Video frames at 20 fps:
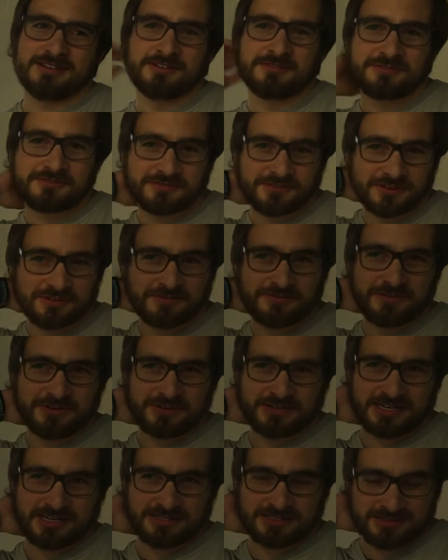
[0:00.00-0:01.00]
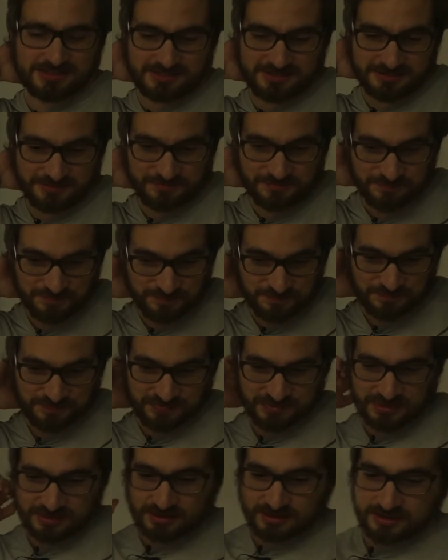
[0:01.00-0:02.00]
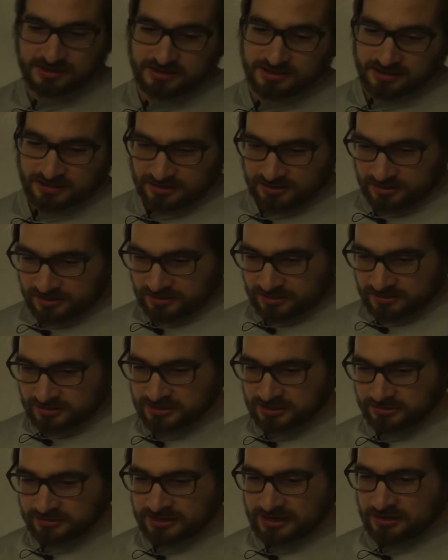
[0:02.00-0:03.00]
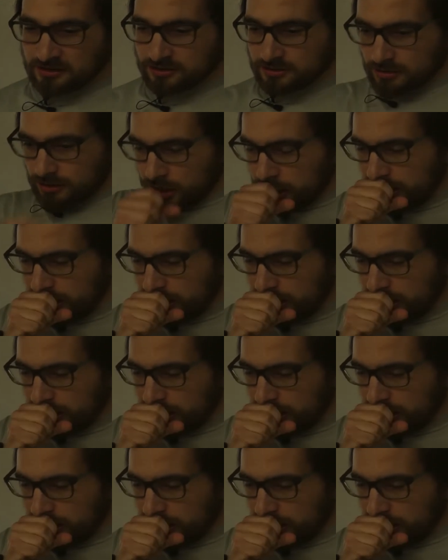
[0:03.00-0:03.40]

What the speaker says: of your tests. So now